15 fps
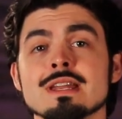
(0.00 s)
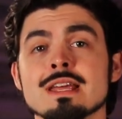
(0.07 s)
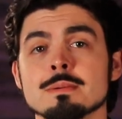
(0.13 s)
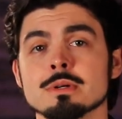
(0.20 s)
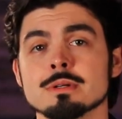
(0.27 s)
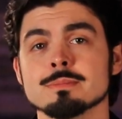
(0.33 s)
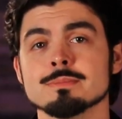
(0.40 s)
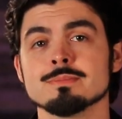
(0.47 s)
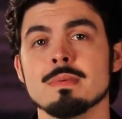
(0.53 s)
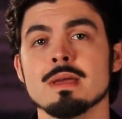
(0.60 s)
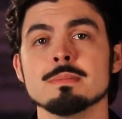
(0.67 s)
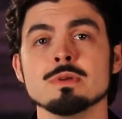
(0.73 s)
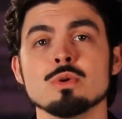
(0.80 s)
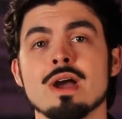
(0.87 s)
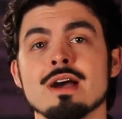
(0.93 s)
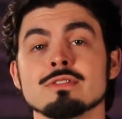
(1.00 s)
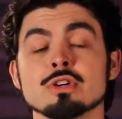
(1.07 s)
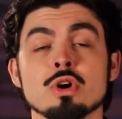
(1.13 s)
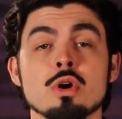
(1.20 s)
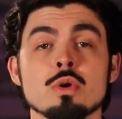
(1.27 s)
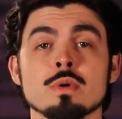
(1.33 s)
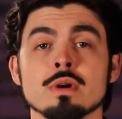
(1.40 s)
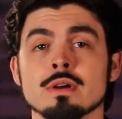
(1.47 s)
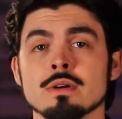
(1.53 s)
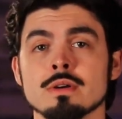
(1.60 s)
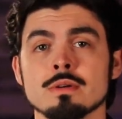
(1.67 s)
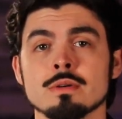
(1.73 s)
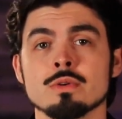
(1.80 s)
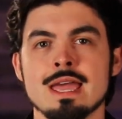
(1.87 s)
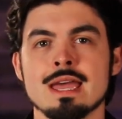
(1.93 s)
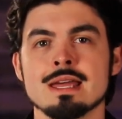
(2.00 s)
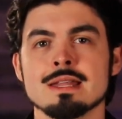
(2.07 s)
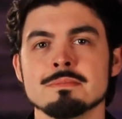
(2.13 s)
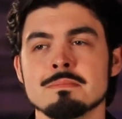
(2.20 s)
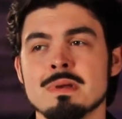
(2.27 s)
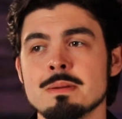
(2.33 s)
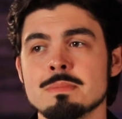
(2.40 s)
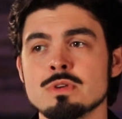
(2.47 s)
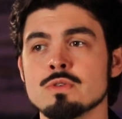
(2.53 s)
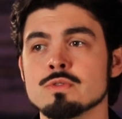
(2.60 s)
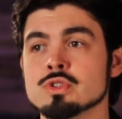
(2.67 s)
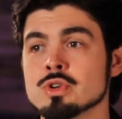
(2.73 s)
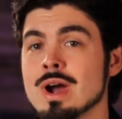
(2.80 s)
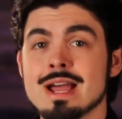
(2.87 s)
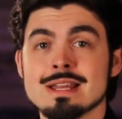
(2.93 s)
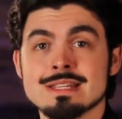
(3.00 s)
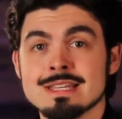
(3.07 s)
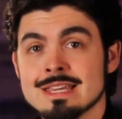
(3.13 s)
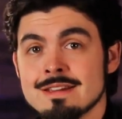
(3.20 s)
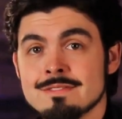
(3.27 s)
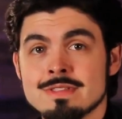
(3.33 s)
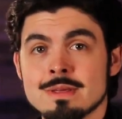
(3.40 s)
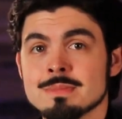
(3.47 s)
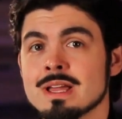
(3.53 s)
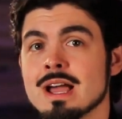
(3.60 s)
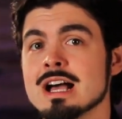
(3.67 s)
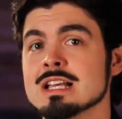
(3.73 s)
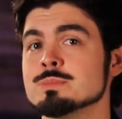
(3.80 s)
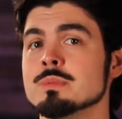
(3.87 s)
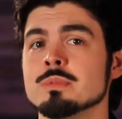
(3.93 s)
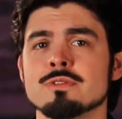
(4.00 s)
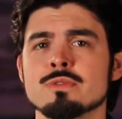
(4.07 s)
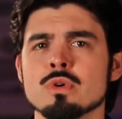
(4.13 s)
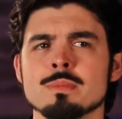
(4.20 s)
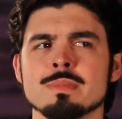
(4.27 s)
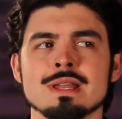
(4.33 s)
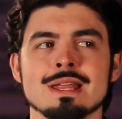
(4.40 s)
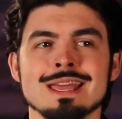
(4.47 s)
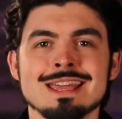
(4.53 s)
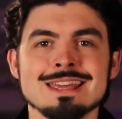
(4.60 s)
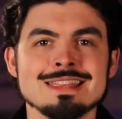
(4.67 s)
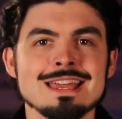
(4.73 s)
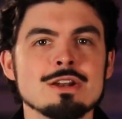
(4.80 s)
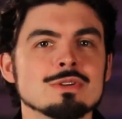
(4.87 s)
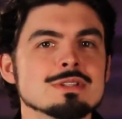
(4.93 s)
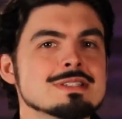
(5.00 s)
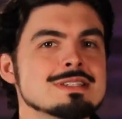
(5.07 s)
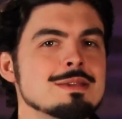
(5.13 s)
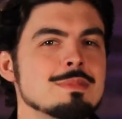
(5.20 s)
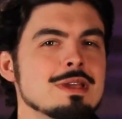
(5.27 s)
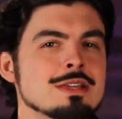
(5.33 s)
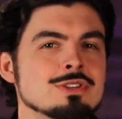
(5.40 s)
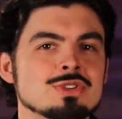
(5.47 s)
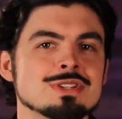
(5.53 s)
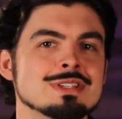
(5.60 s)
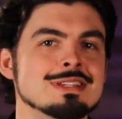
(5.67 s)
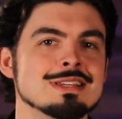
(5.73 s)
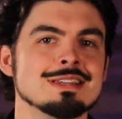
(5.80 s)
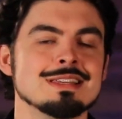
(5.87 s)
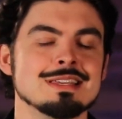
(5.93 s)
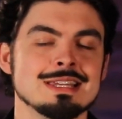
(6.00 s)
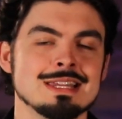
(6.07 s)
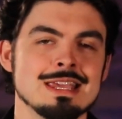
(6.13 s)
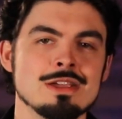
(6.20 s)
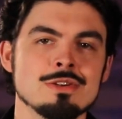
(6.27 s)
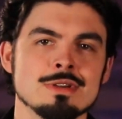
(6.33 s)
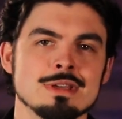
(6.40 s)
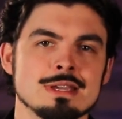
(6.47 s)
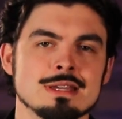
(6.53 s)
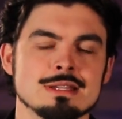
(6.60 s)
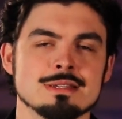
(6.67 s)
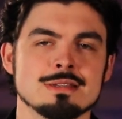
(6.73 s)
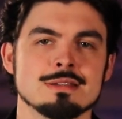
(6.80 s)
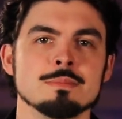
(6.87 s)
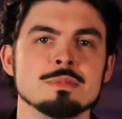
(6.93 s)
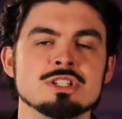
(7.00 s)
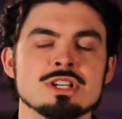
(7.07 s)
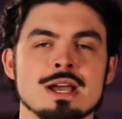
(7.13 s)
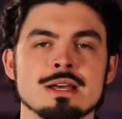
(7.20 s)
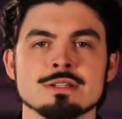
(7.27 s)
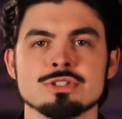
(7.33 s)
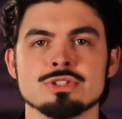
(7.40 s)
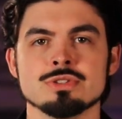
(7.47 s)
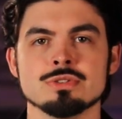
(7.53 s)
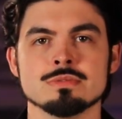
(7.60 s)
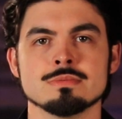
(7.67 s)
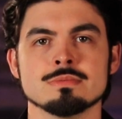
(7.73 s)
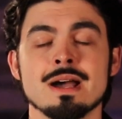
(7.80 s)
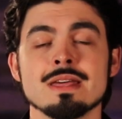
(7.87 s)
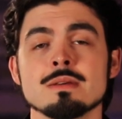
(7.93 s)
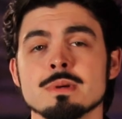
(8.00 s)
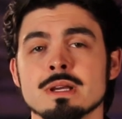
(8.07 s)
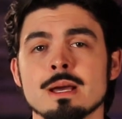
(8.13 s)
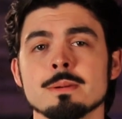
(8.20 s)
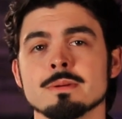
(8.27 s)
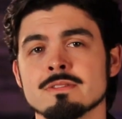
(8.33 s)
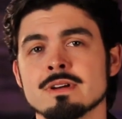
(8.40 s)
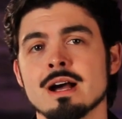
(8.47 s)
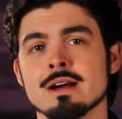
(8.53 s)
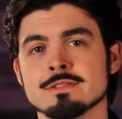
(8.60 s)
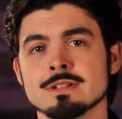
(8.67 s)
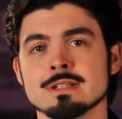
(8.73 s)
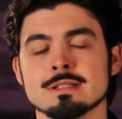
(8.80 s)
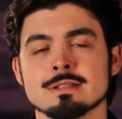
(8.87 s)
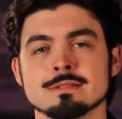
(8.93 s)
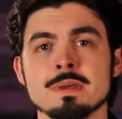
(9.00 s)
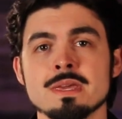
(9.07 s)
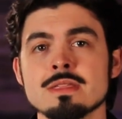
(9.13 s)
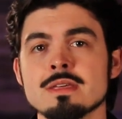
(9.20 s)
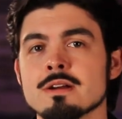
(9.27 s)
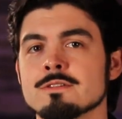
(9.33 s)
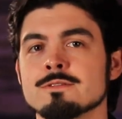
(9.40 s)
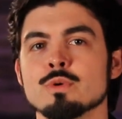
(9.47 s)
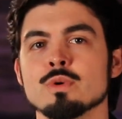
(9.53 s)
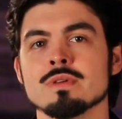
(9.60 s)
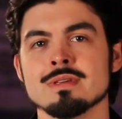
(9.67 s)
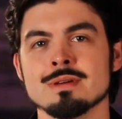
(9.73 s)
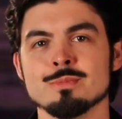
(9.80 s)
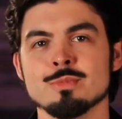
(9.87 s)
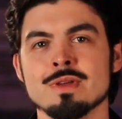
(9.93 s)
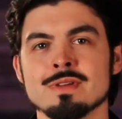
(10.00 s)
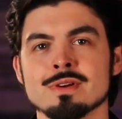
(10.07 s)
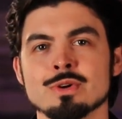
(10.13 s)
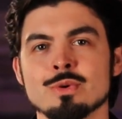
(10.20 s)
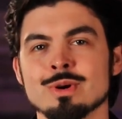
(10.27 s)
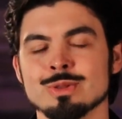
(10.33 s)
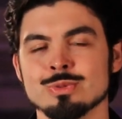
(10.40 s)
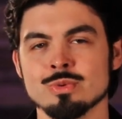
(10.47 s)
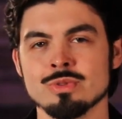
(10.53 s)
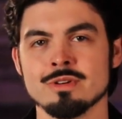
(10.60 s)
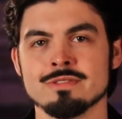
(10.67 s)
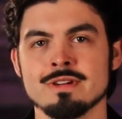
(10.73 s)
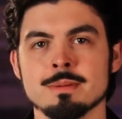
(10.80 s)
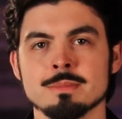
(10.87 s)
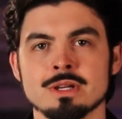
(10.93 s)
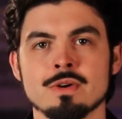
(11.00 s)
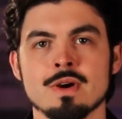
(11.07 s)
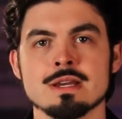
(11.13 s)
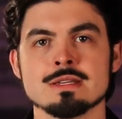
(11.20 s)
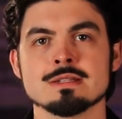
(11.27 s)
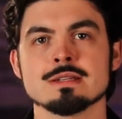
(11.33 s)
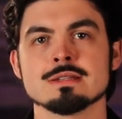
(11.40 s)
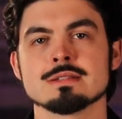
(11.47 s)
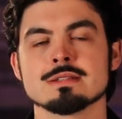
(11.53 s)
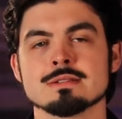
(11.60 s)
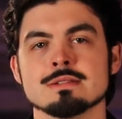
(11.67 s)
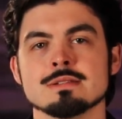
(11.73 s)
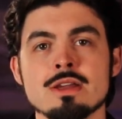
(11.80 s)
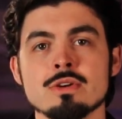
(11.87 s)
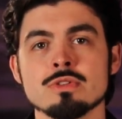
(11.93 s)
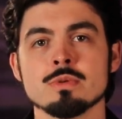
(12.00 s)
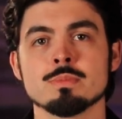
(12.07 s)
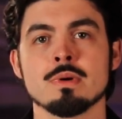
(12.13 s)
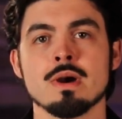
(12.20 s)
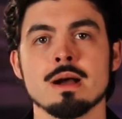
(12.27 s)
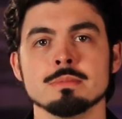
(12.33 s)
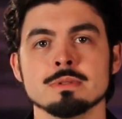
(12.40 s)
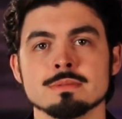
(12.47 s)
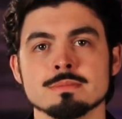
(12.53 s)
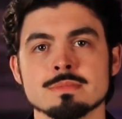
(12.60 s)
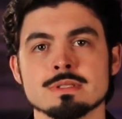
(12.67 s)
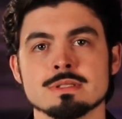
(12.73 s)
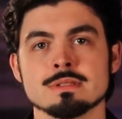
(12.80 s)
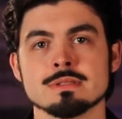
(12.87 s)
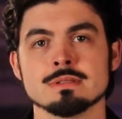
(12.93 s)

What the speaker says: a neighbor, maybe you have a coworker, and maybe you've tried to give them the gospel before, but they don't seem interested in hearing it. Let me challenge you. Buy them a cup of coffee. Be there for them when they're going through their family crisis. Hear their problems.